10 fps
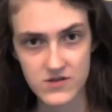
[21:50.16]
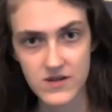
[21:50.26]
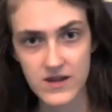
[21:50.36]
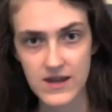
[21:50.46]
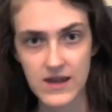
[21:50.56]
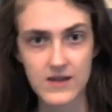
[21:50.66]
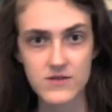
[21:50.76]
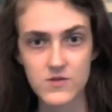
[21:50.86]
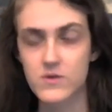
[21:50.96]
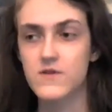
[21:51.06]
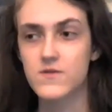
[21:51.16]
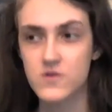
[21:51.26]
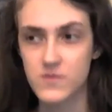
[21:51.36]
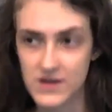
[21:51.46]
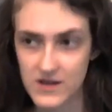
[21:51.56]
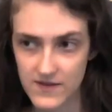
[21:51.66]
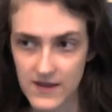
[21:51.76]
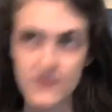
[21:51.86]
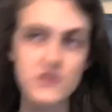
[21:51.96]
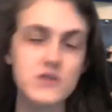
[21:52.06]
they can't, or if too many of
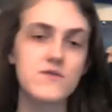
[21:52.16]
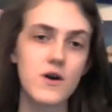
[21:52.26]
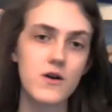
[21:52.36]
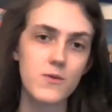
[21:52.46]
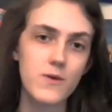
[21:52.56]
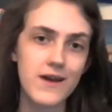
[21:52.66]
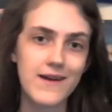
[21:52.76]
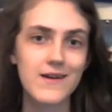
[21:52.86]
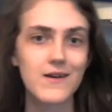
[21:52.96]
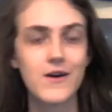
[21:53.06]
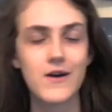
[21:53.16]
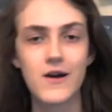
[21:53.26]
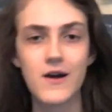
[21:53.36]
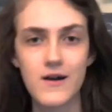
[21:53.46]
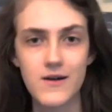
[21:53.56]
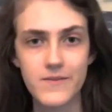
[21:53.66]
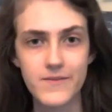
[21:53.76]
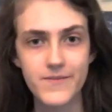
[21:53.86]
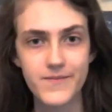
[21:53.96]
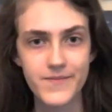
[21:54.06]
the algae have gone away.
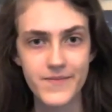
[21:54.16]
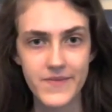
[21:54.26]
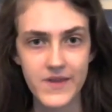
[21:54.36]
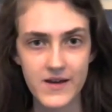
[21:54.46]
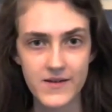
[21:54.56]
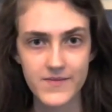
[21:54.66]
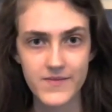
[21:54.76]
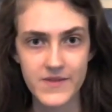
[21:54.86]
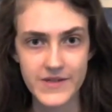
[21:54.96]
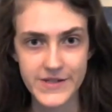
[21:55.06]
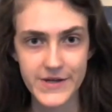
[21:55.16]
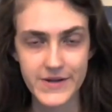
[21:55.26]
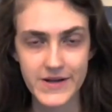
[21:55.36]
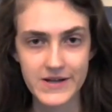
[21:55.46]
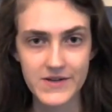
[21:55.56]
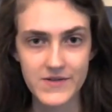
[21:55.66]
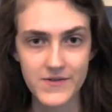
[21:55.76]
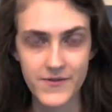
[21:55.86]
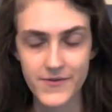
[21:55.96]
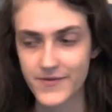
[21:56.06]
Yeah, it's all kind of
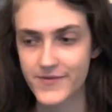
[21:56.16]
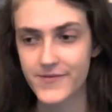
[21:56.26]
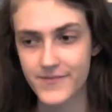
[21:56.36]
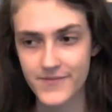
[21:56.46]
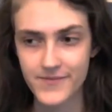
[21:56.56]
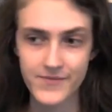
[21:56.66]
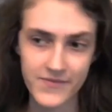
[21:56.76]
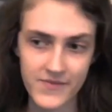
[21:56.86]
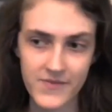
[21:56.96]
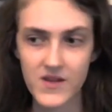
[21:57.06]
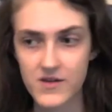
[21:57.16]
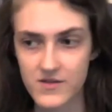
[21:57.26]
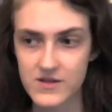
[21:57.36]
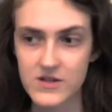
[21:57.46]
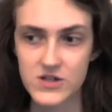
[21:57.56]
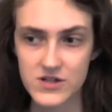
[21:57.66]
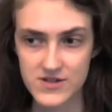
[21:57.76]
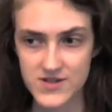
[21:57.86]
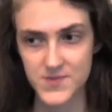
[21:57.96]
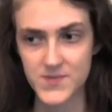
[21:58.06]

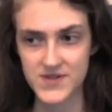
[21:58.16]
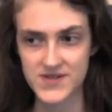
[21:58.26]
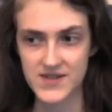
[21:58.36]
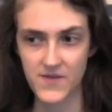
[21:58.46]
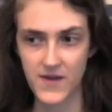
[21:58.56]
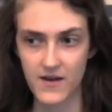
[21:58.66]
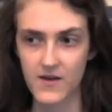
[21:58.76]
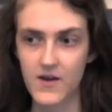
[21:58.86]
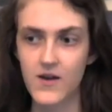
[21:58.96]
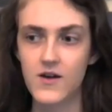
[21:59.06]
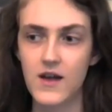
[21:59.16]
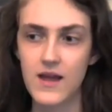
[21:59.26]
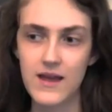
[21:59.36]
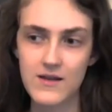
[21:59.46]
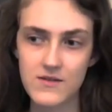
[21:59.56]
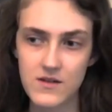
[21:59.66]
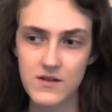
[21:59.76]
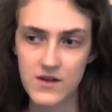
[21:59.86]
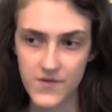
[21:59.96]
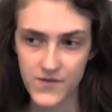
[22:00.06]
condition specific. And
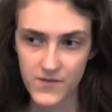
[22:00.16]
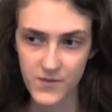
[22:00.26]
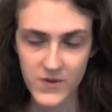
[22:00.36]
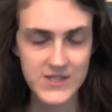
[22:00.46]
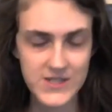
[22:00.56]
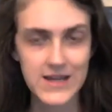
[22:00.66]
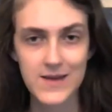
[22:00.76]
if bleaching